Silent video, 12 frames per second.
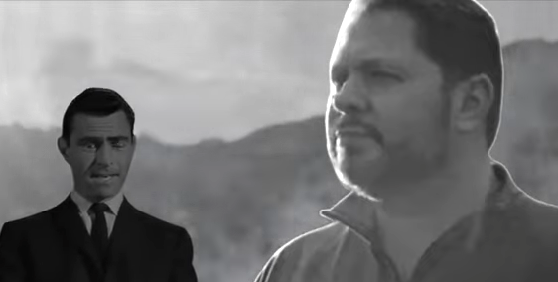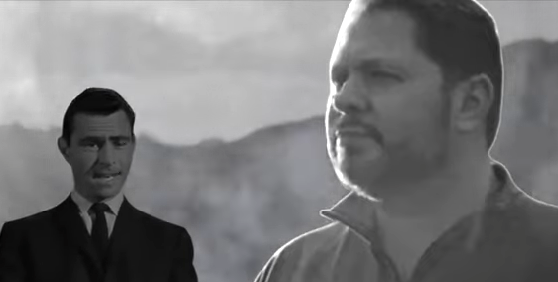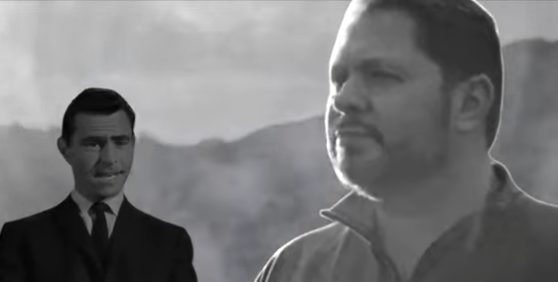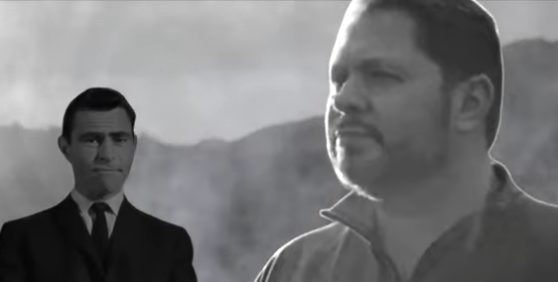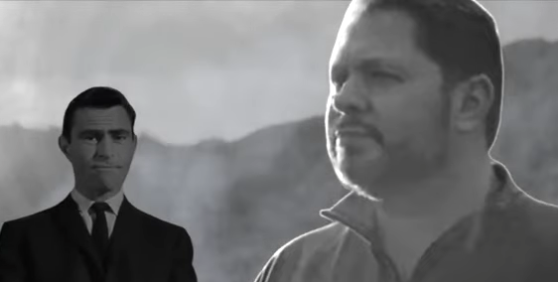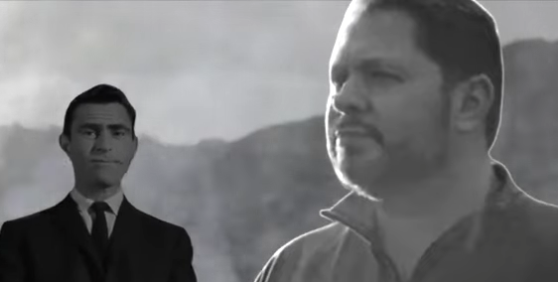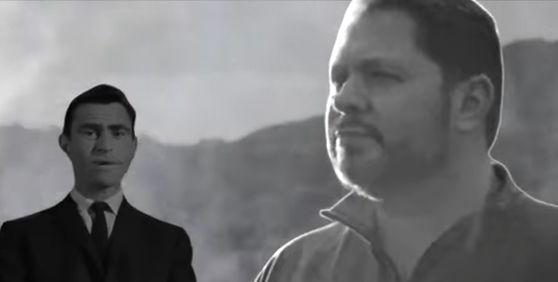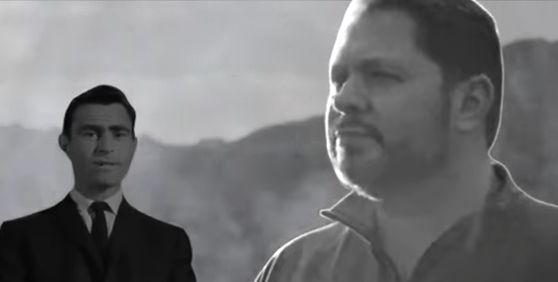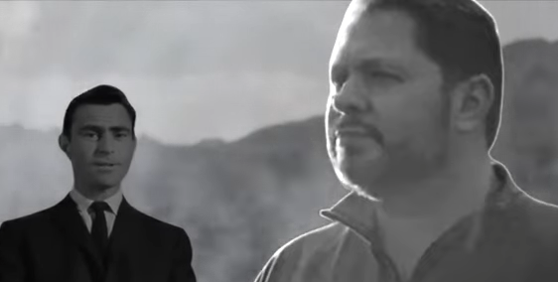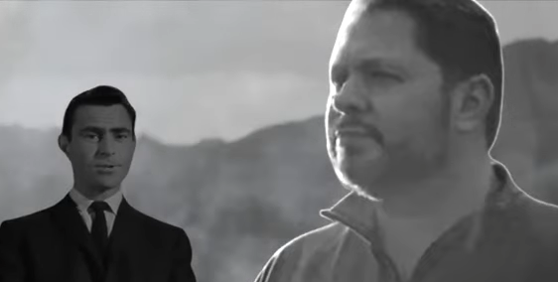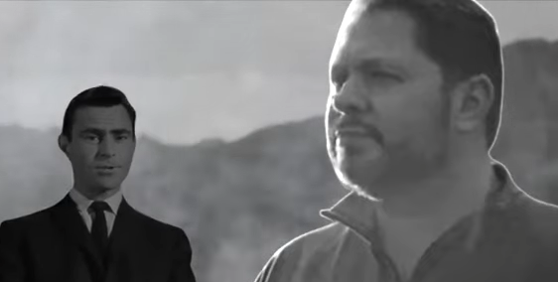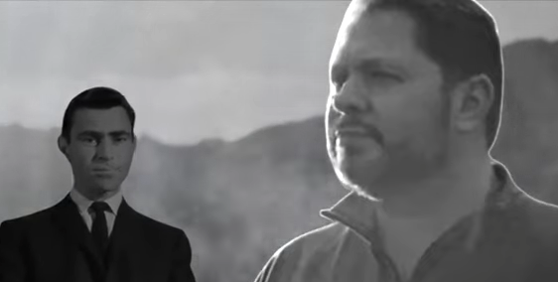Speaker 1: He
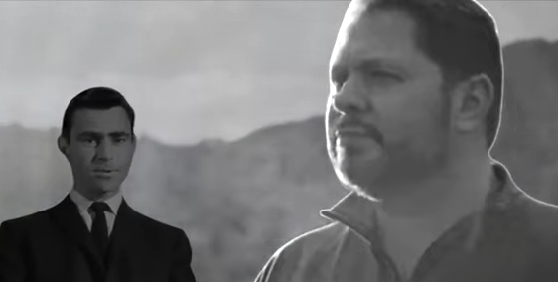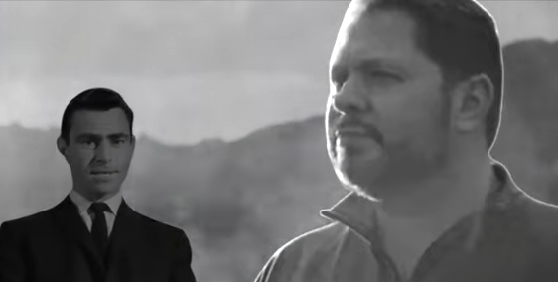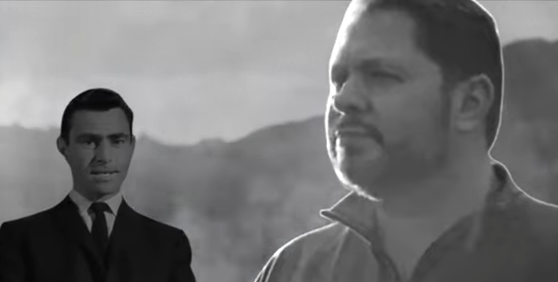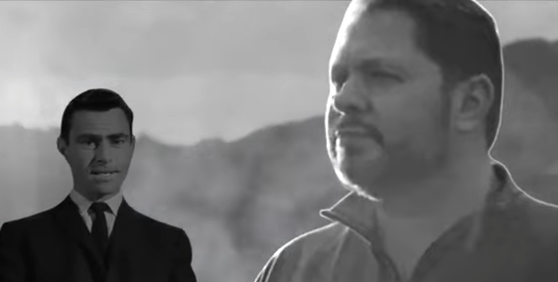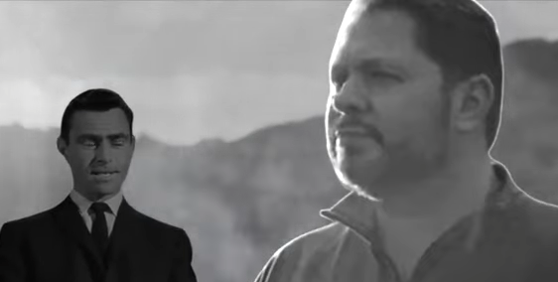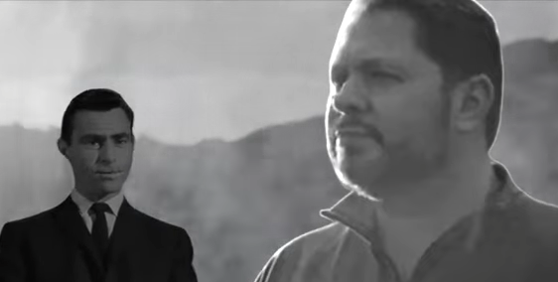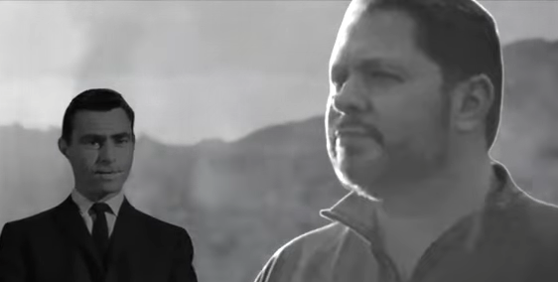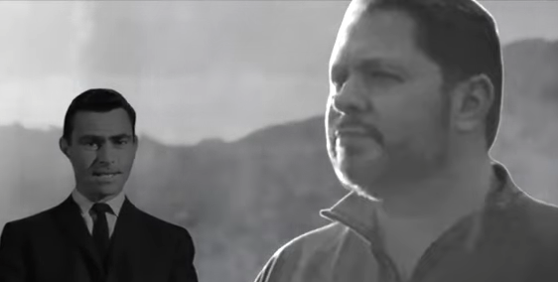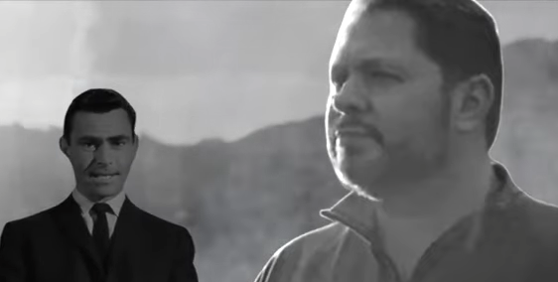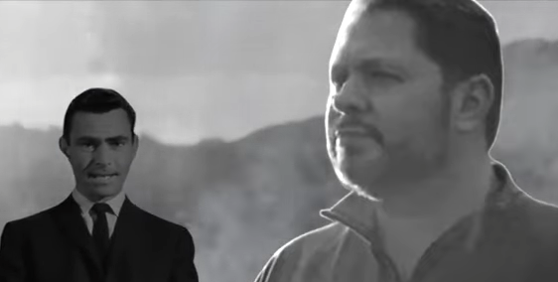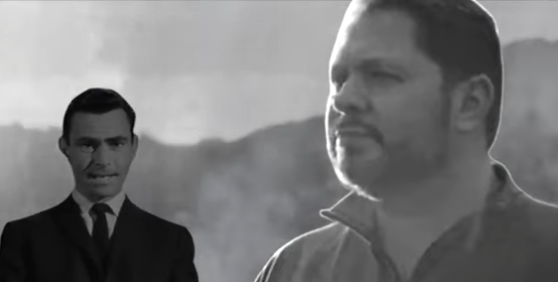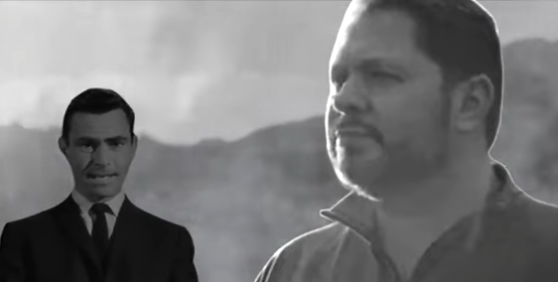voted to uphold a
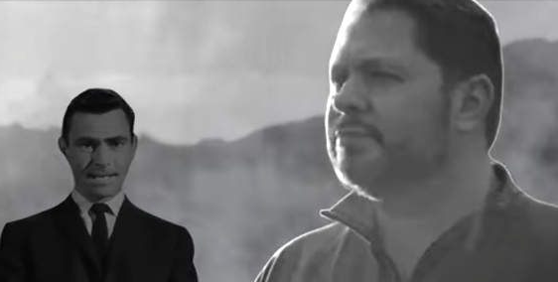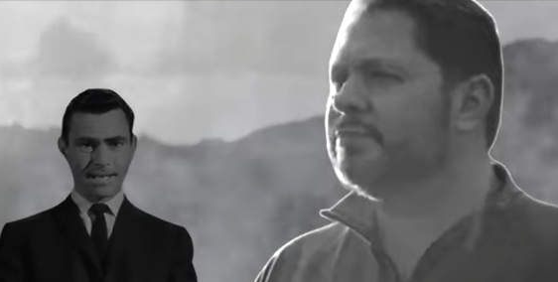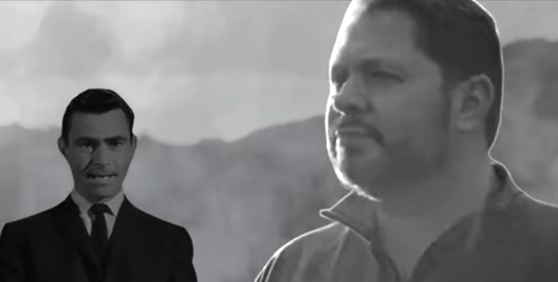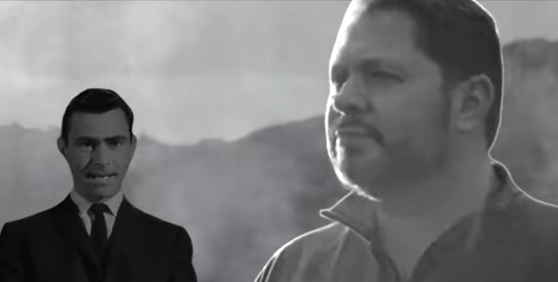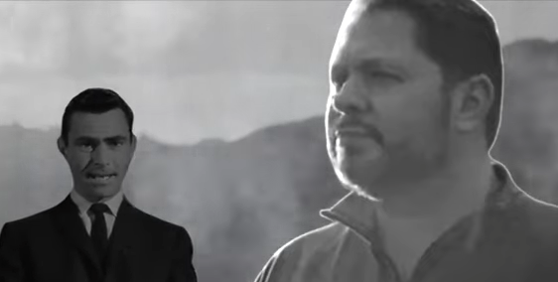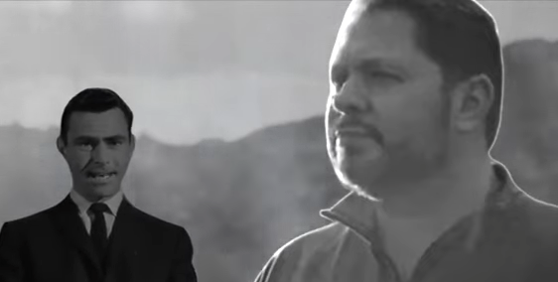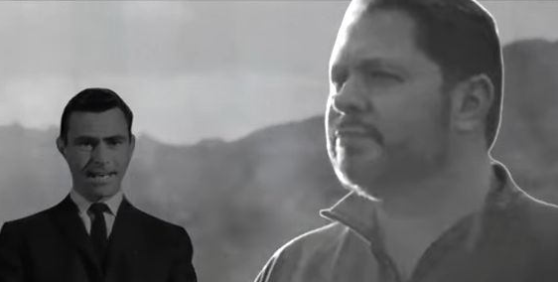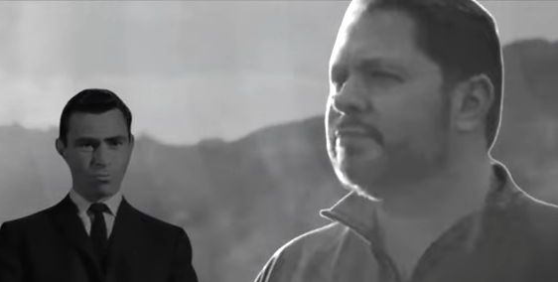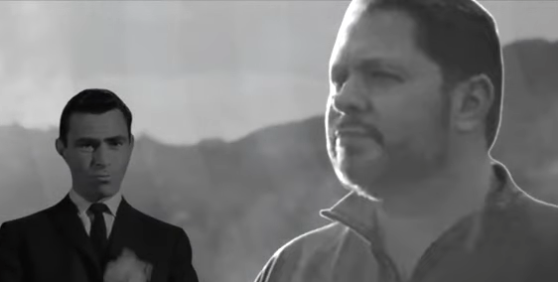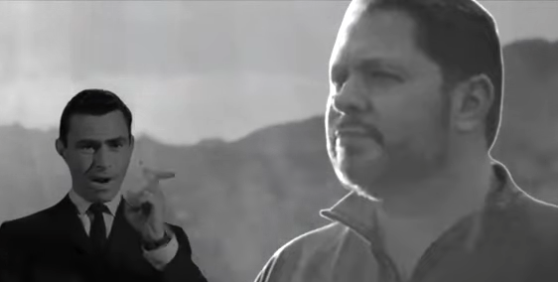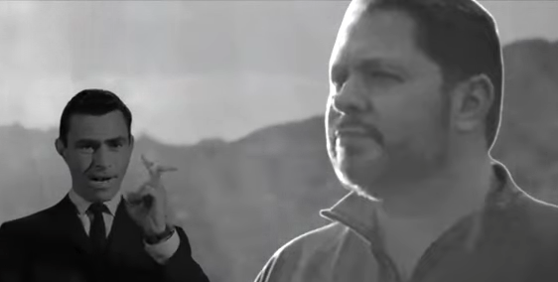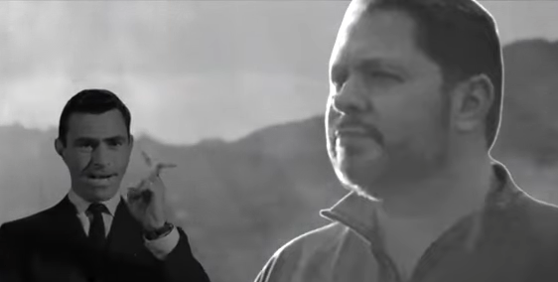Washington, D.C.
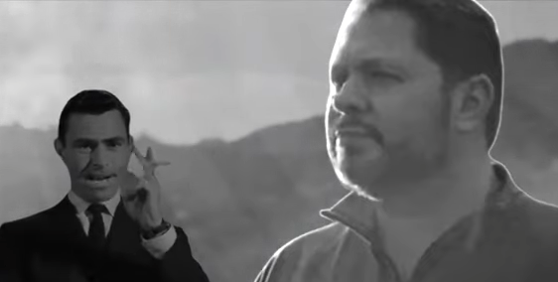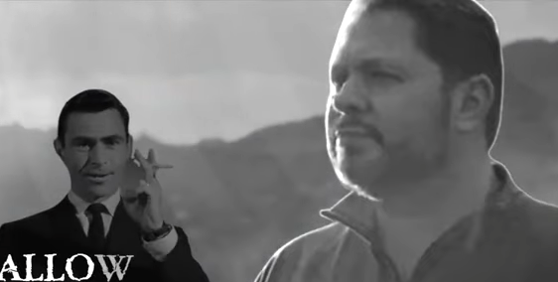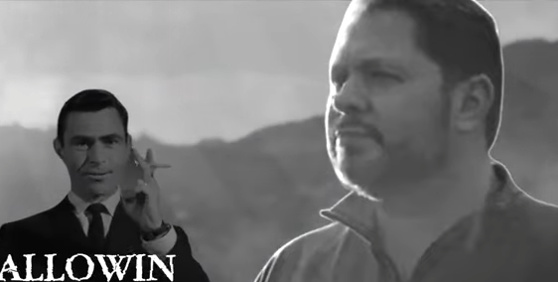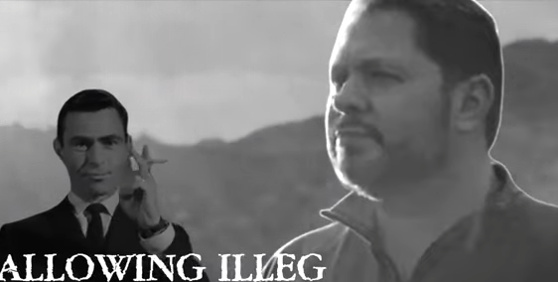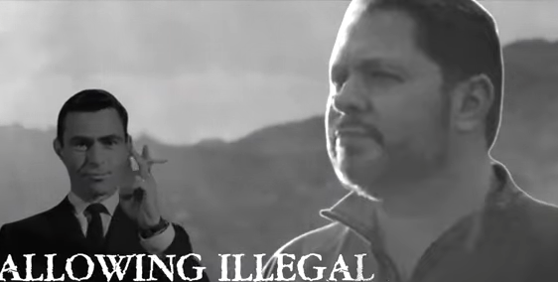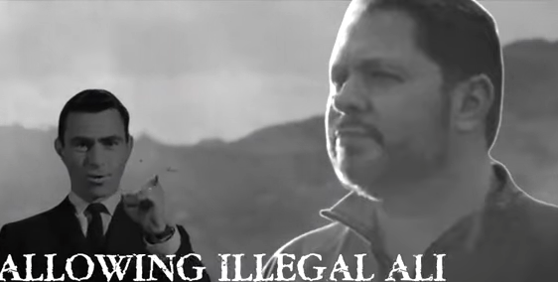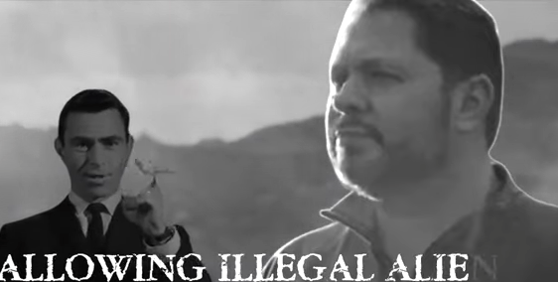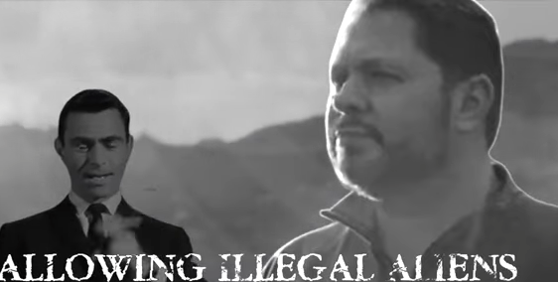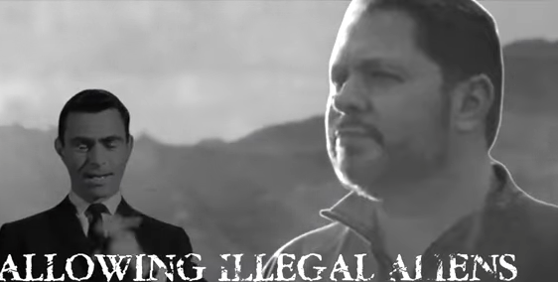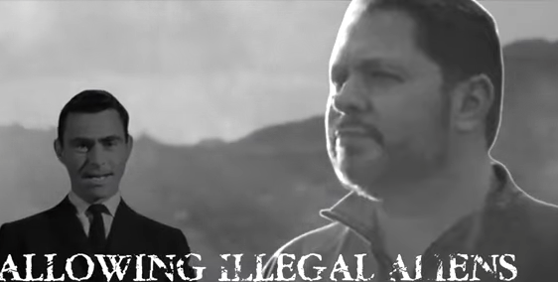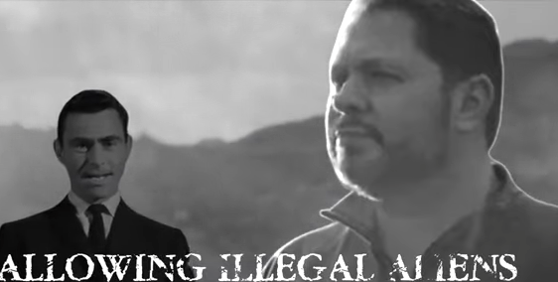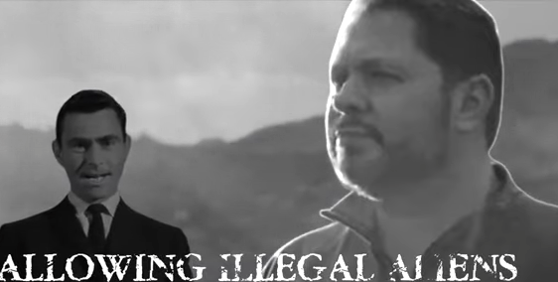law allowing
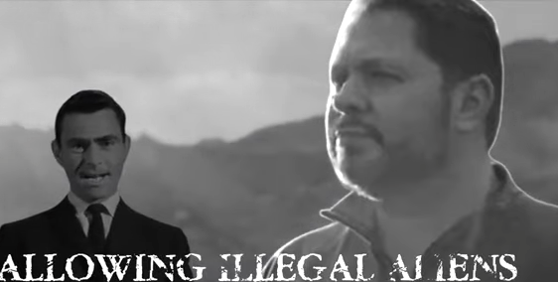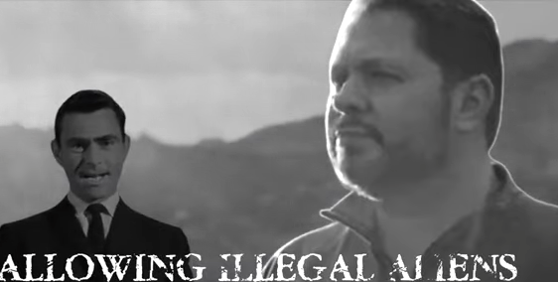illegal